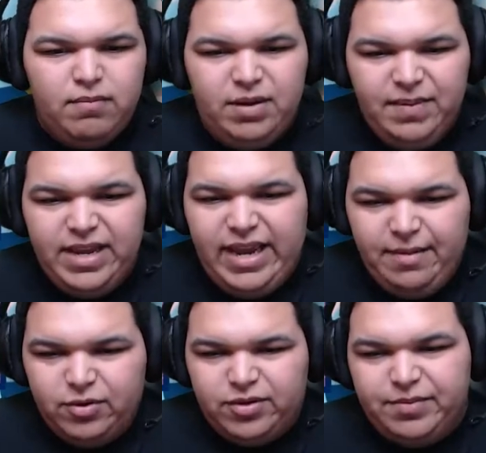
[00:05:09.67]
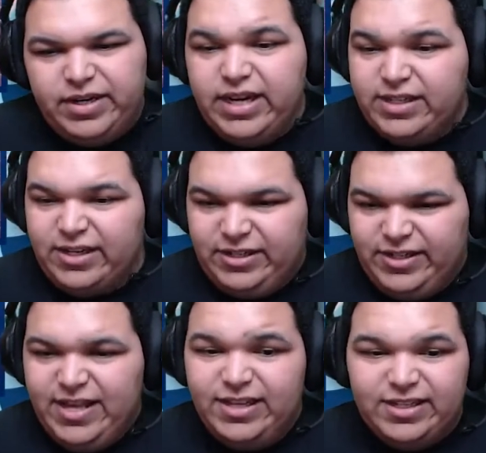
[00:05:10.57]
But being able to predict such
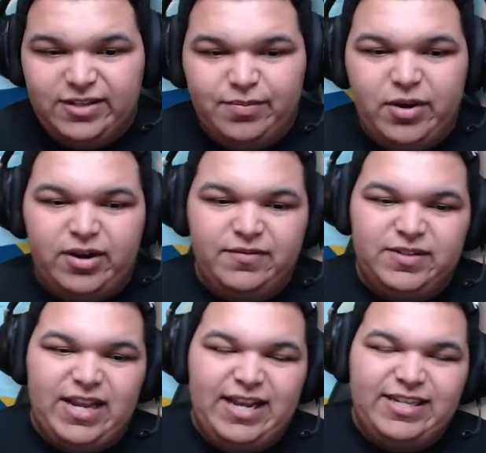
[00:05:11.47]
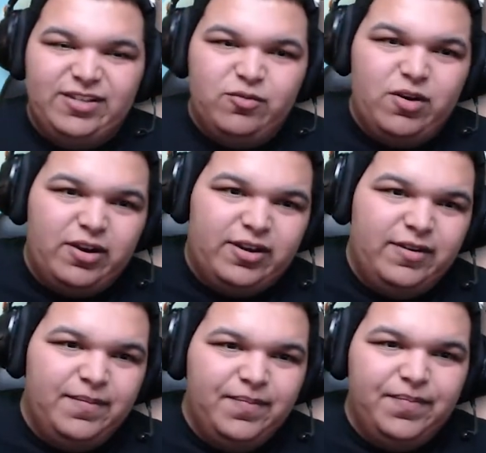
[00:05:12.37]
things is part of a scientist's work.
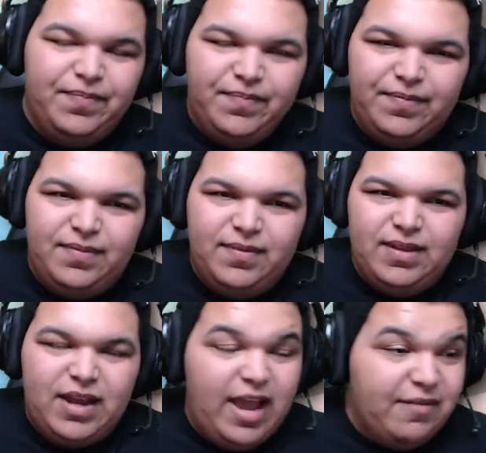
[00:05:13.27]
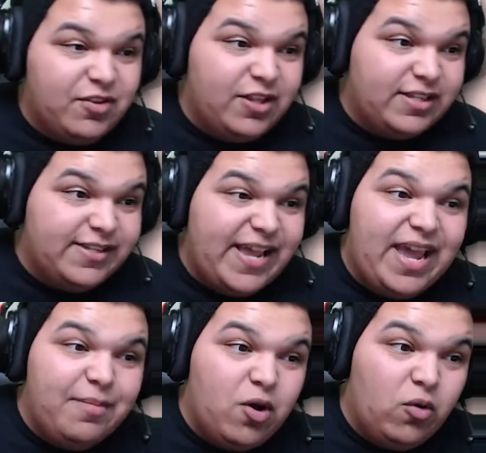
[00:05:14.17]
I have the
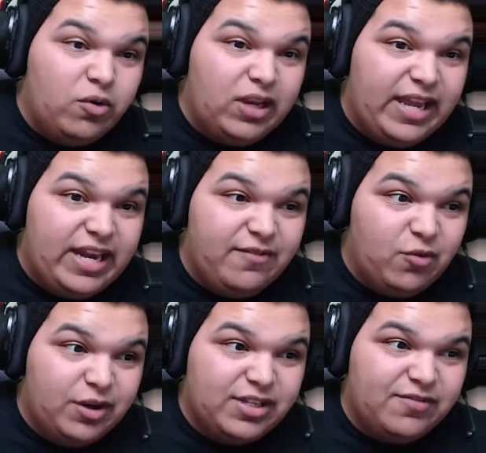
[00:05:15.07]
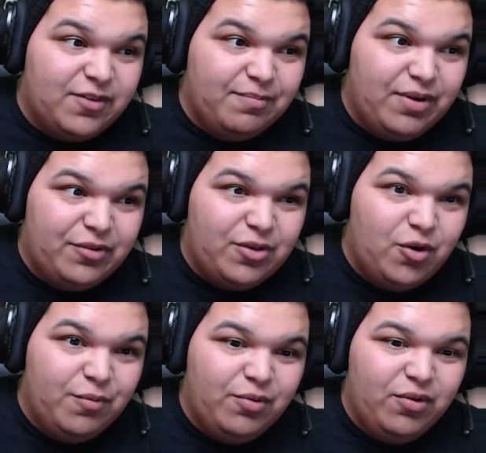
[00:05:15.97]
same old lady voice for both
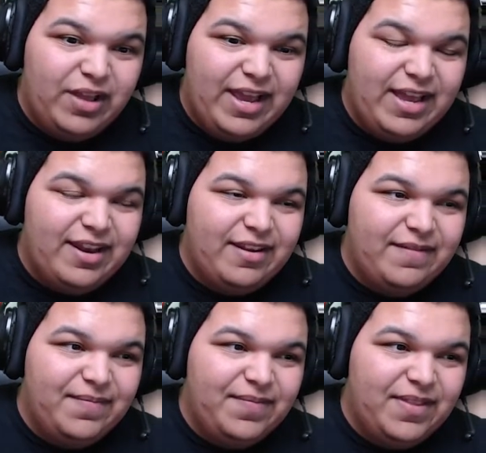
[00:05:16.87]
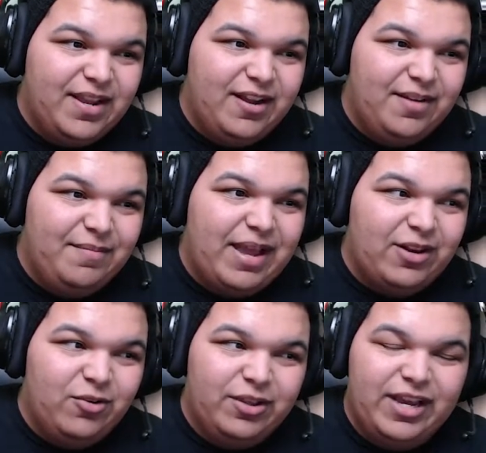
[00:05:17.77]
Opal and
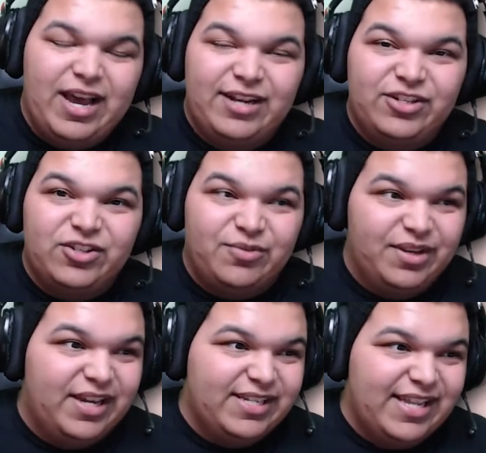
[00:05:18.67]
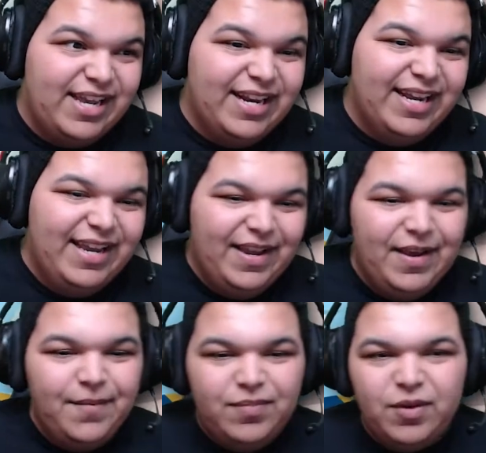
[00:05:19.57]
Magnolia. I just realized that.
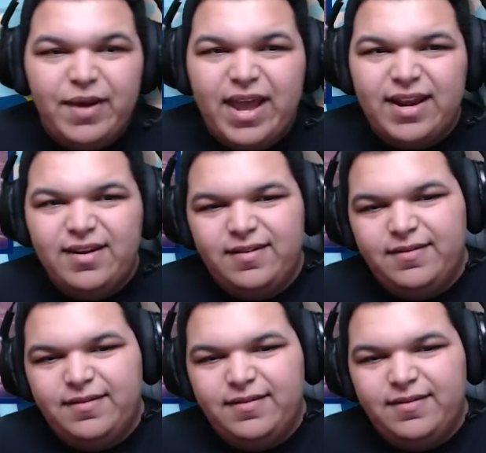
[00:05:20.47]
Gran,